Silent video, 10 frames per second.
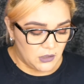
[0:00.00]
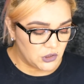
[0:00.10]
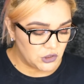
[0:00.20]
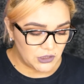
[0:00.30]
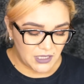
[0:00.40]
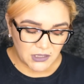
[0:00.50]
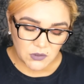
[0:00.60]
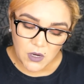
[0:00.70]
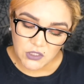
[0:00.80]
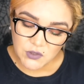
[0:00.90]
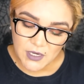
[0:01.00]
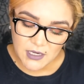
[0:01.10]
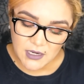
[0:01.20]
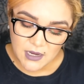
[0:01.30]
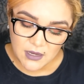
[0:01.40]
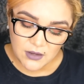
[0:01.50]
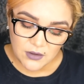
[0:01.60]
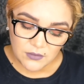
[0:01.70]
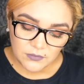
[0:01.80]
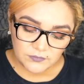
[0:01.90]
Should I swatch right
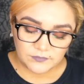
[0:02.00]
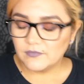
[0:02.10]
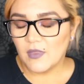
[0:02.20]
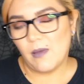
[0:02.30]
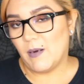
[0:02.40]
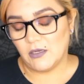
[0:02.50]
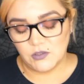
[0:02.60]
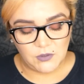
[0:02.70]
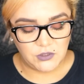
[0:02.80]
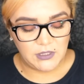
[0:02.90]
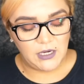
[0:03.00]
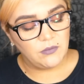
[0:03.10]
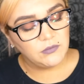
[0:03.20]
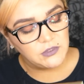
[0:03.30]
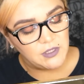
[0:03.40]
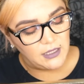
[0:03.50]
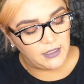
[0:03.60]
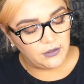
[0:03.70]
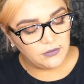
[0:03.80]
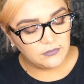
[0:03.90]
now? I'm not going to swatch right now. We'll do that
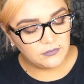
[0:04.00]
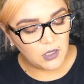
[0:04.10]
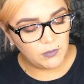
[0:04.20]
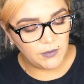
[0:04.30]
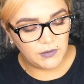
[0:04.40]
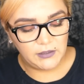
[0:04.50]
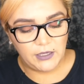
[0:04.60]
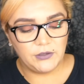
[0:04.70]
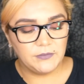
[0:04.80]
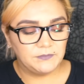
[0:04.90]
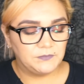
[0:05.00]
later. I'll play with it later.